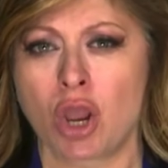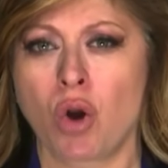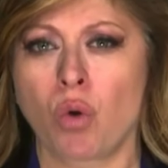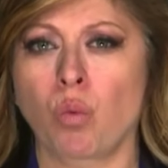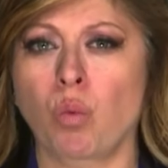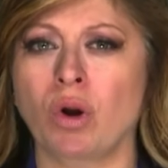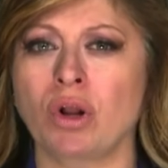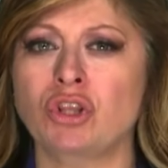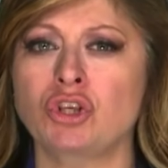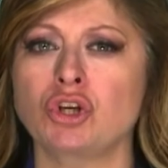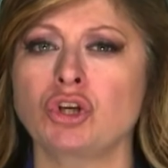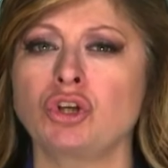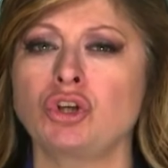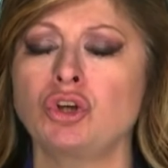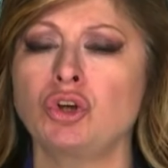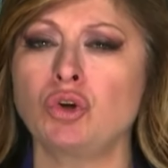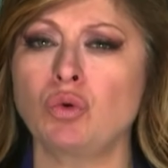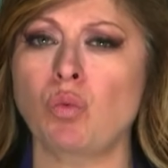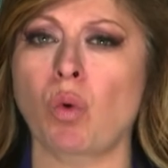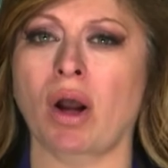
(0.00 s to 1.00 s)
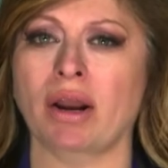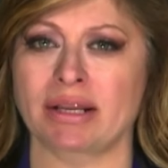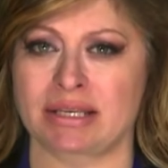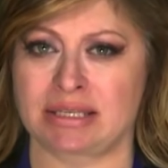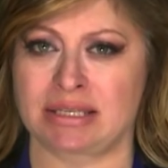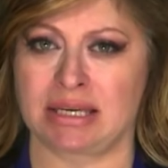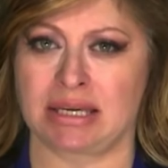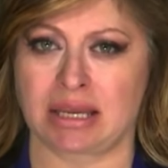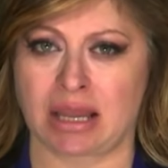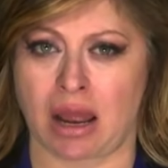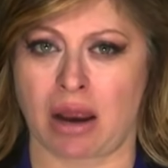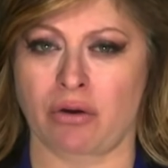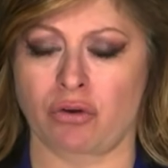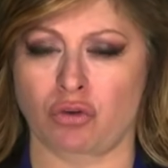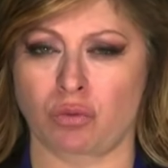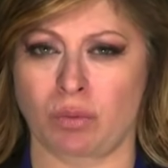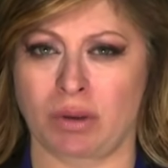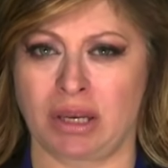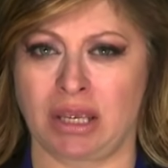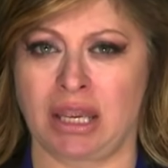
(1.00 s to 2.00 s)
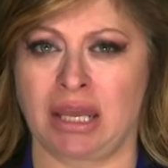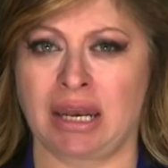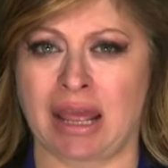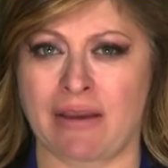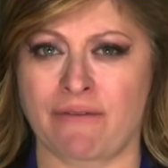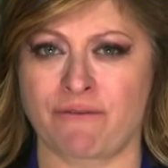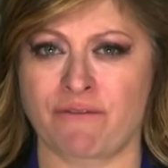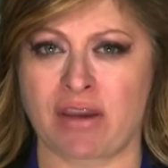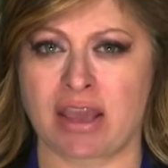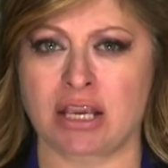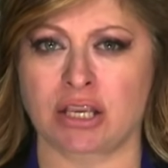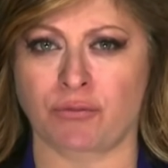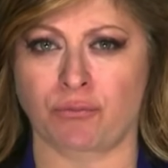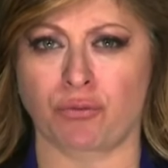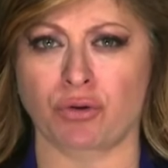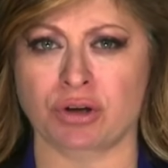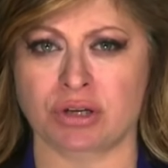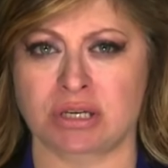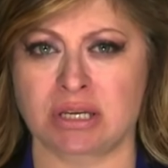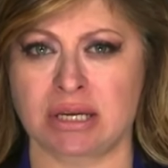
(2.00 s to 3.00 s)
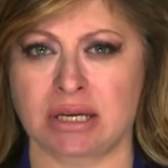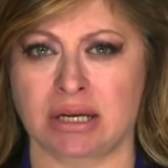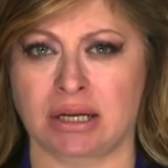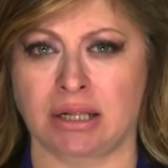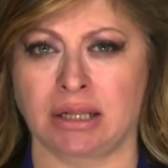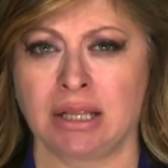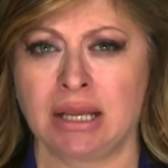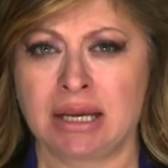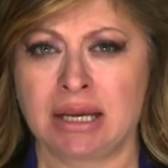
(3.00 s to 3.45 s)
What do you want to see, Congressman, in a Phase 4 deal?